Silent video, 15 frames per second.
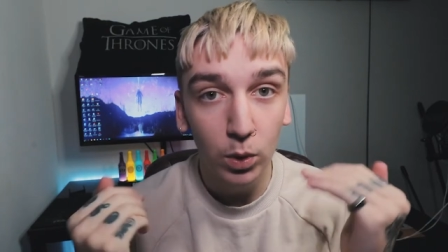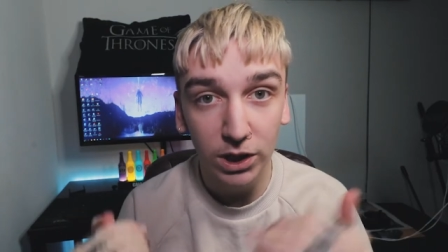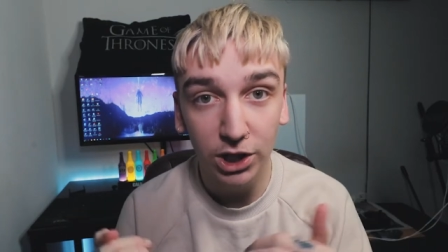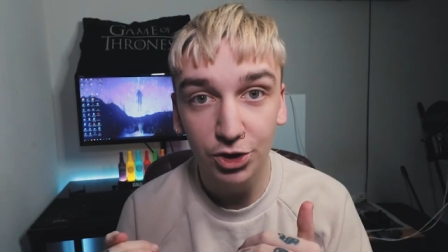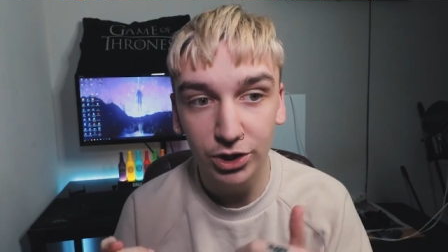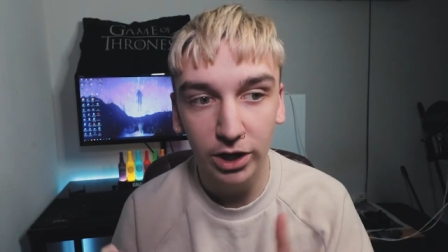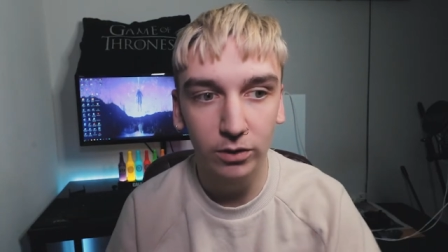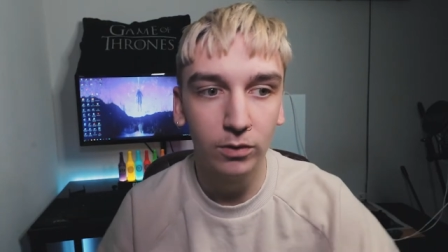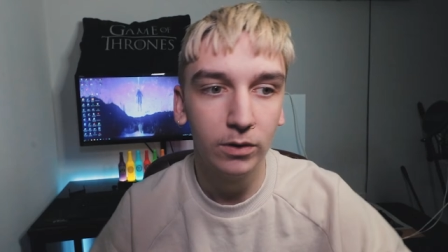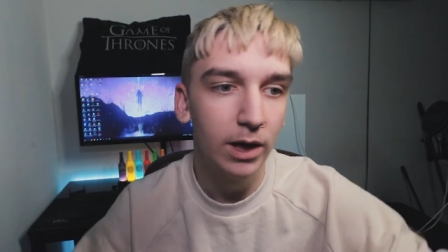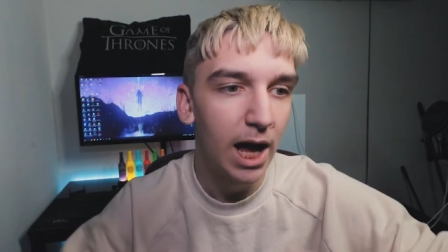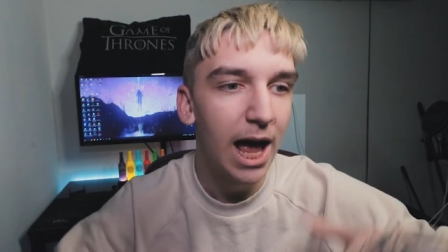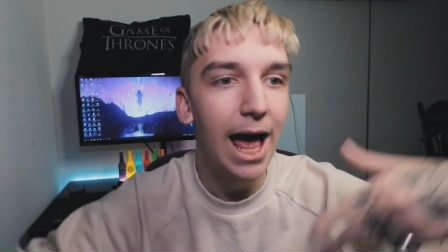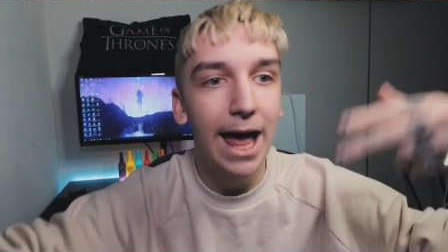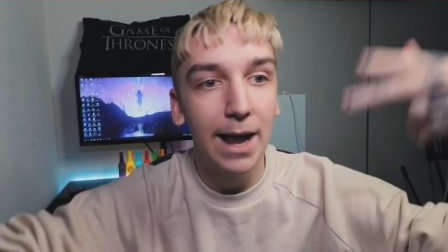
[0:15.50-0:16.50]
with this channel
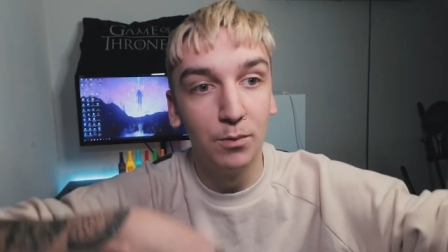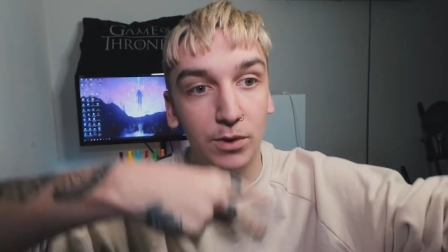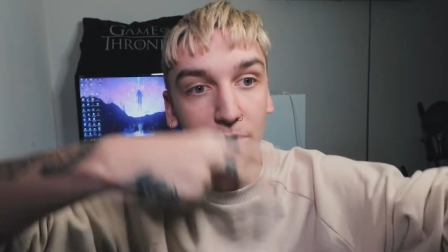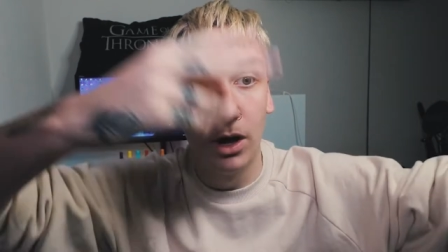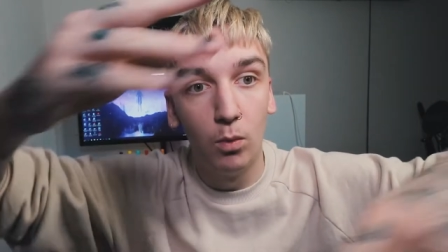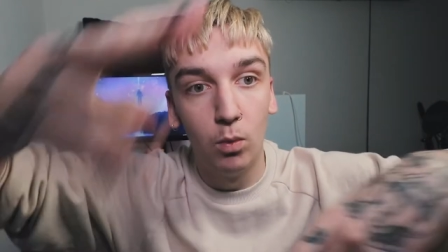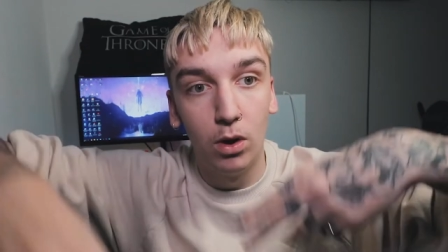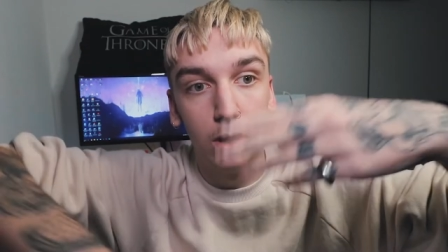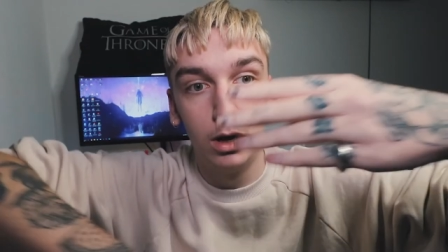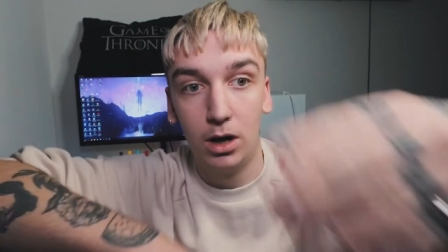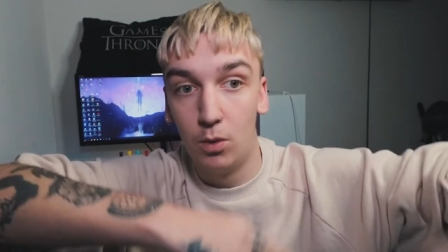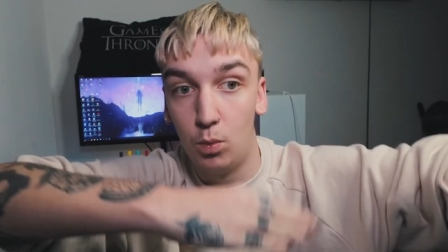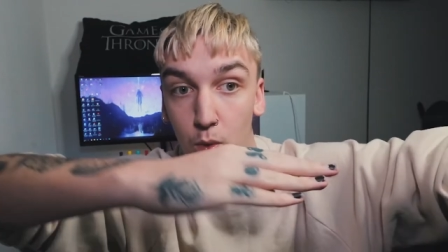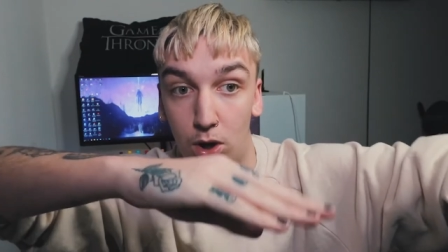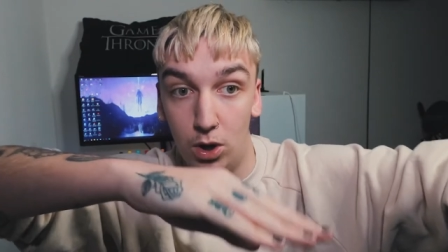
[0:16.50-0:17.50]
and with
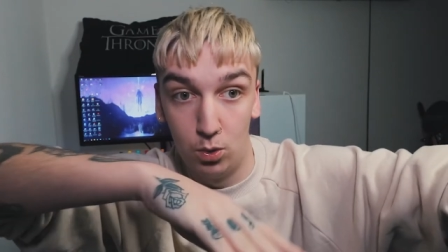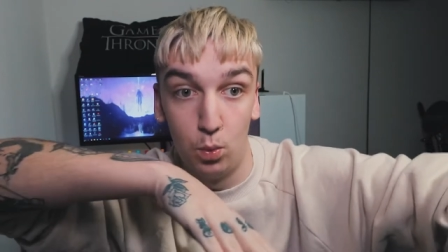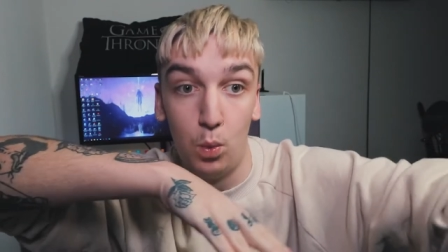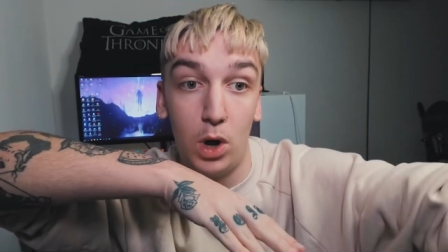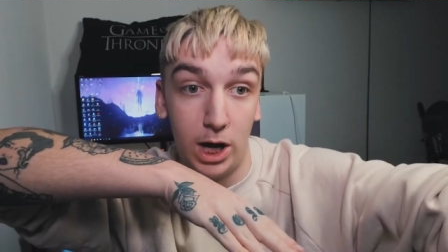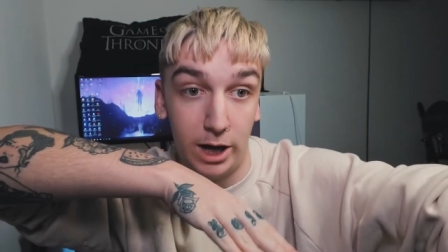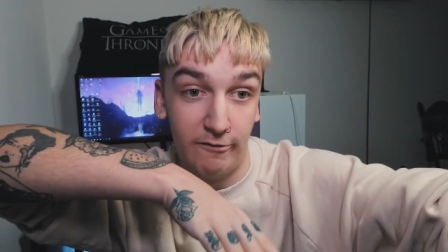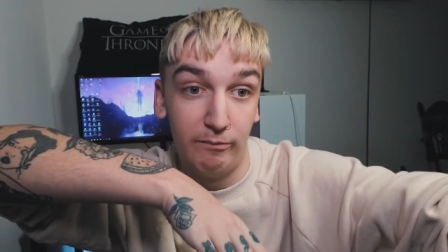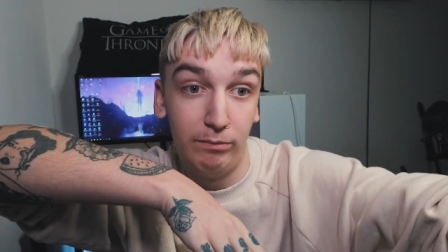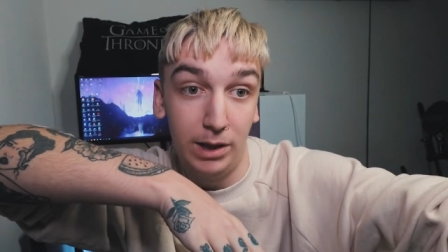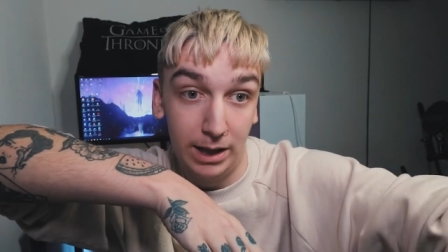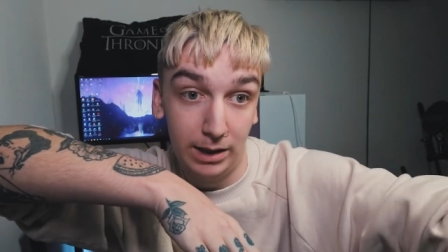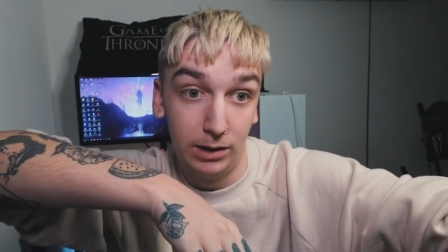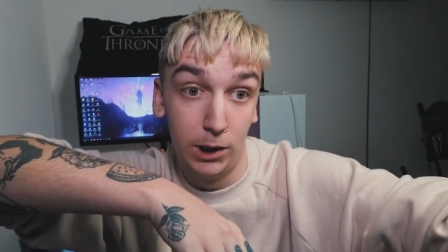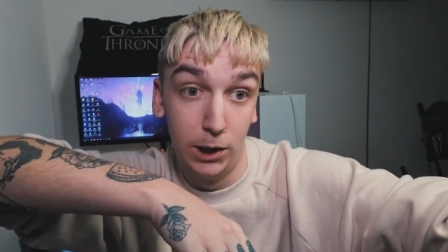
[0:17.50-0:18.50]
what, what I have
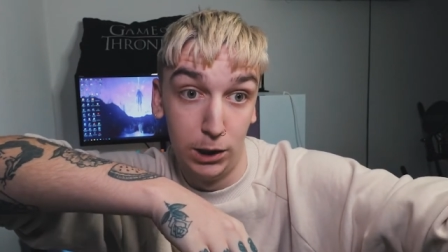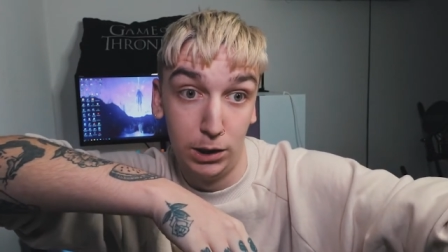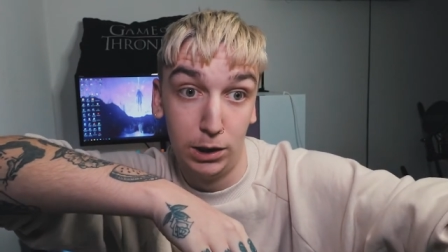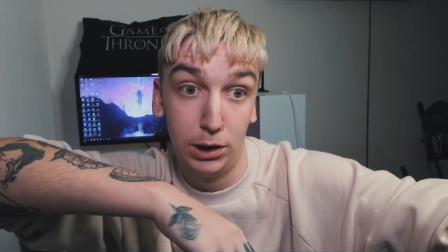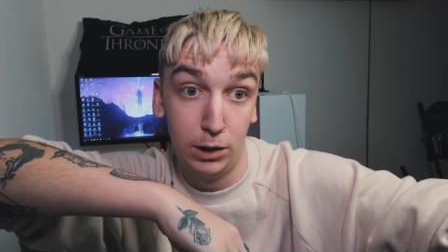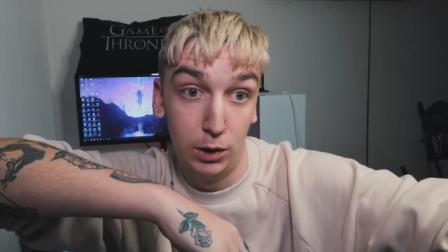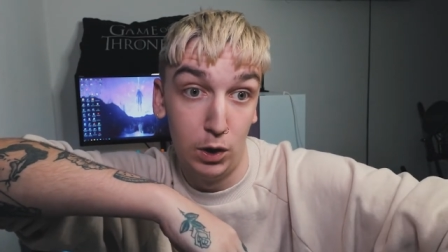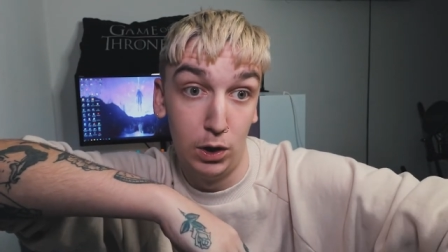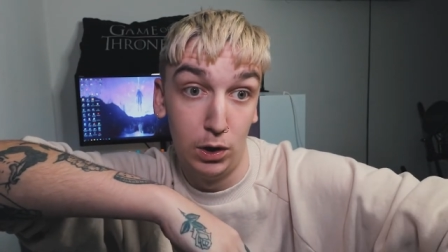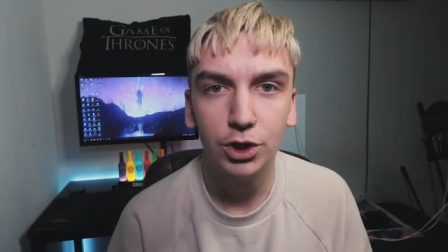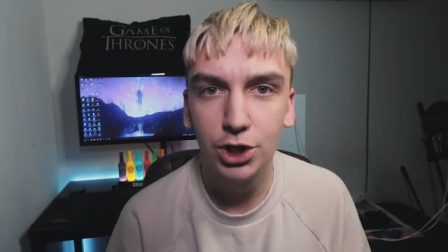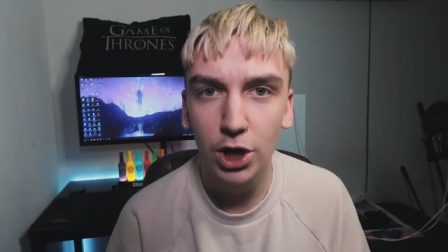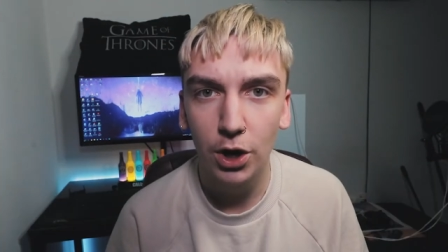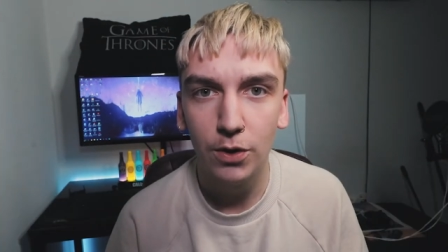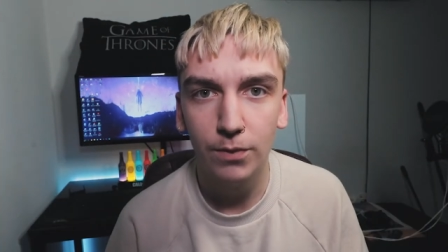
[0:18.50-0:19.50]
planned in there.
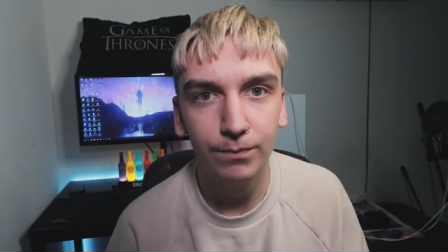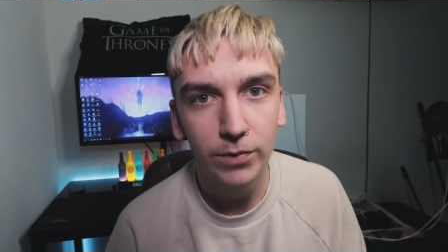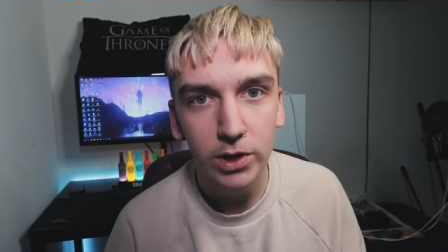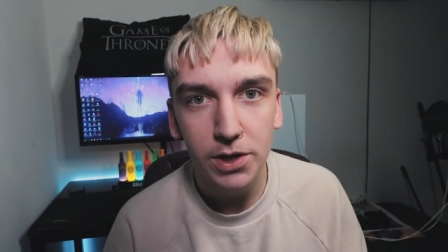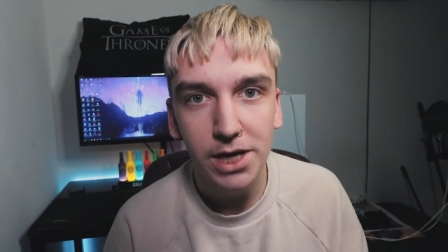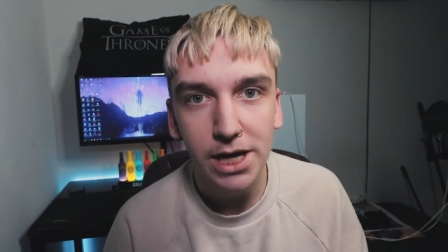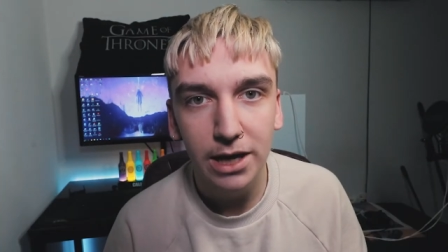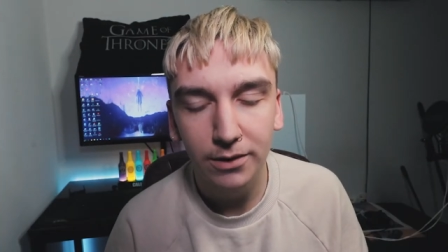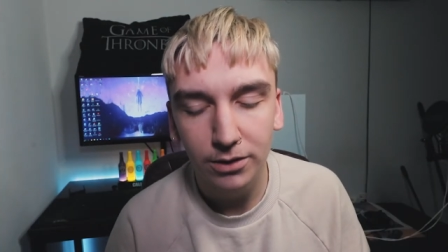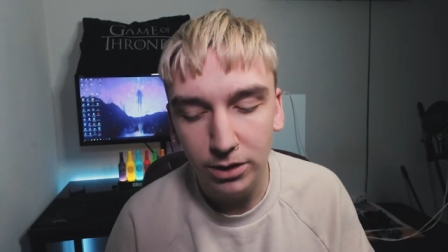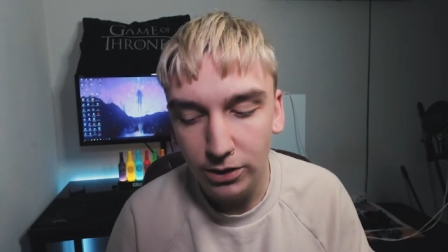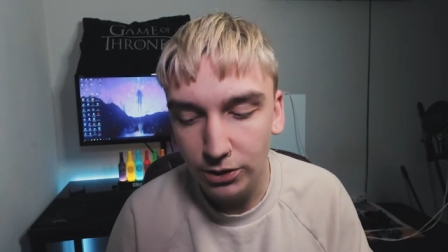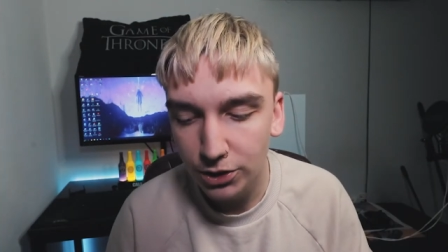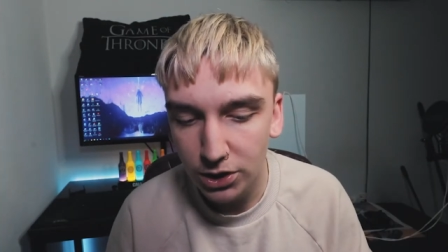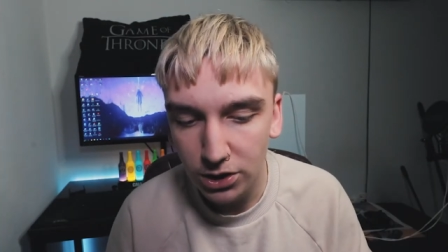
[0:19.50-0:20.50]
So, new year,
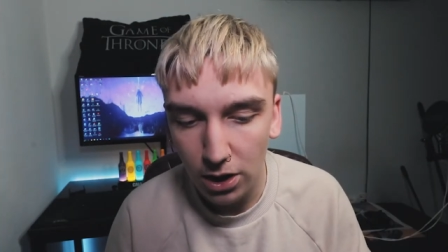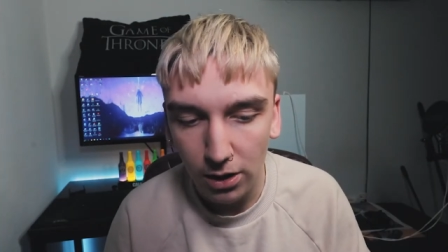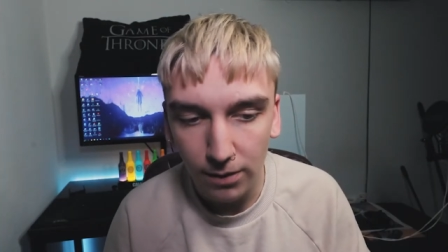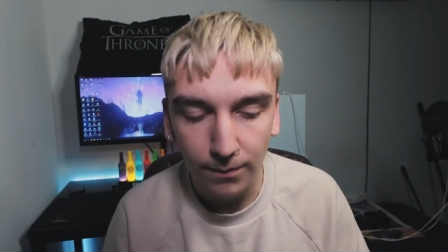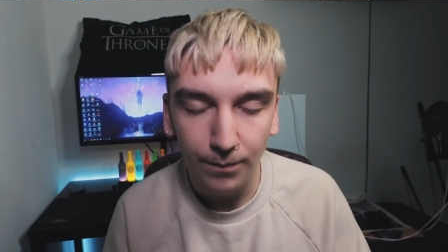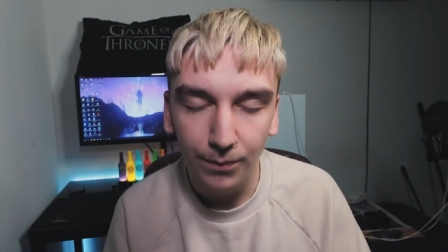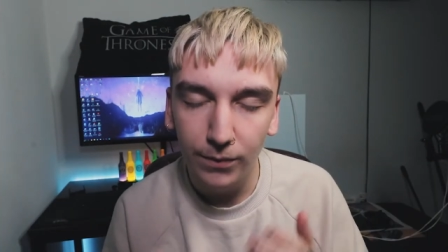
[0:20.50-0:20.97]
new start.